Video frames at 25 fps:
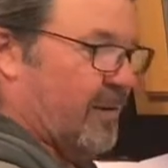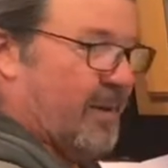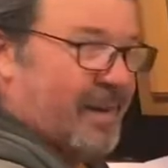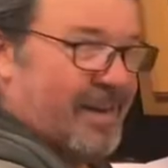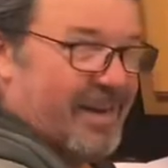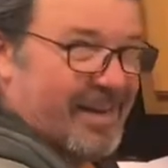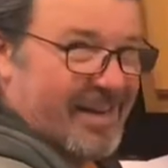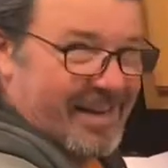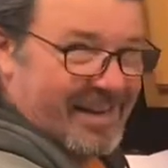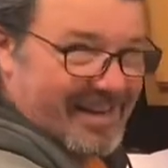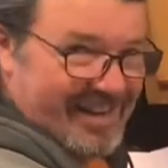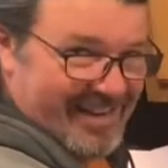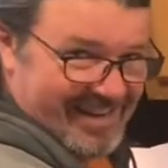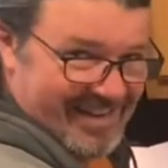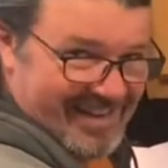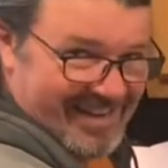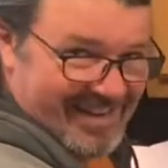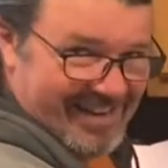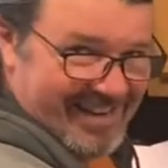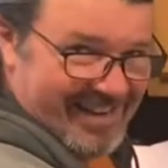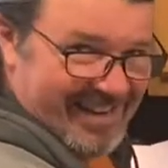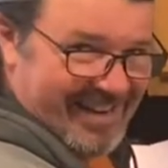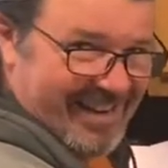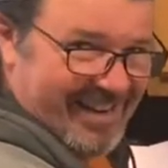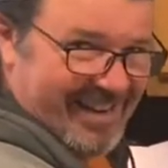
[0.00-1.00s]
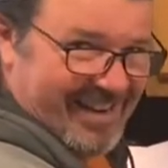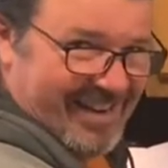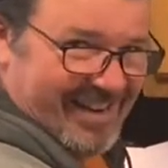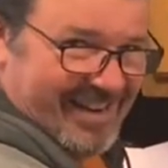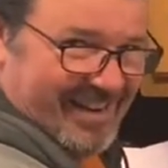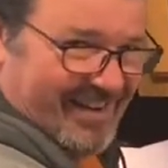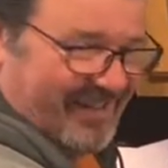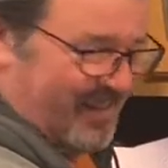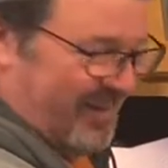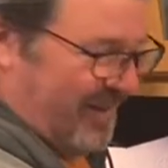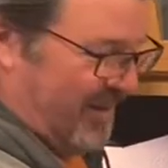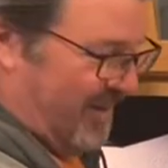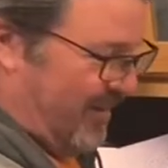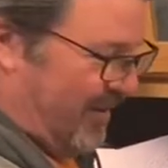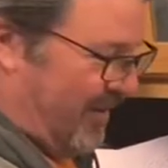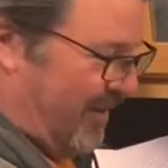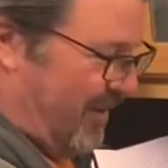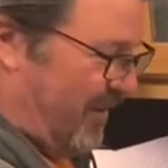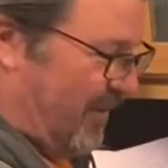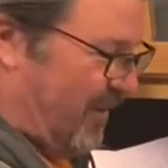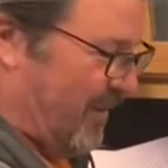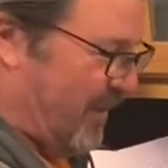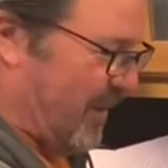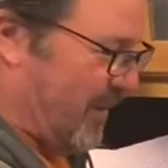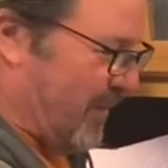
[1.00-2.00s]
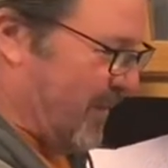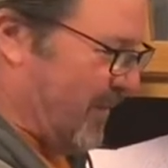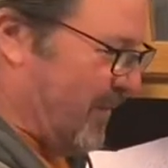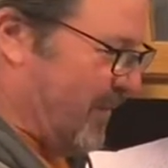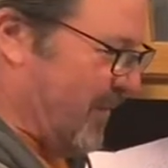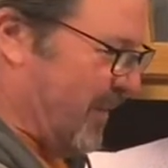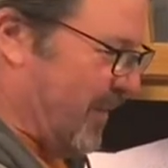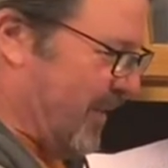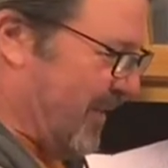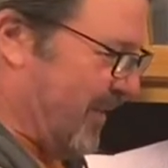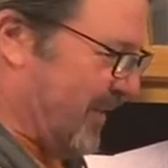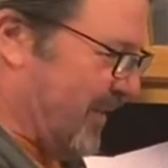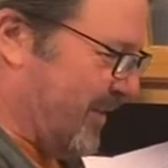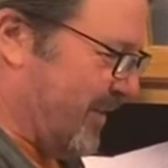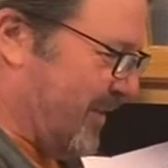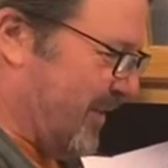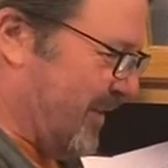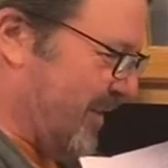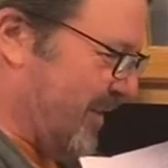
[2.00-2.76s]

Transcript: we need that. Mm -hmm. We don't want to pour the milk through the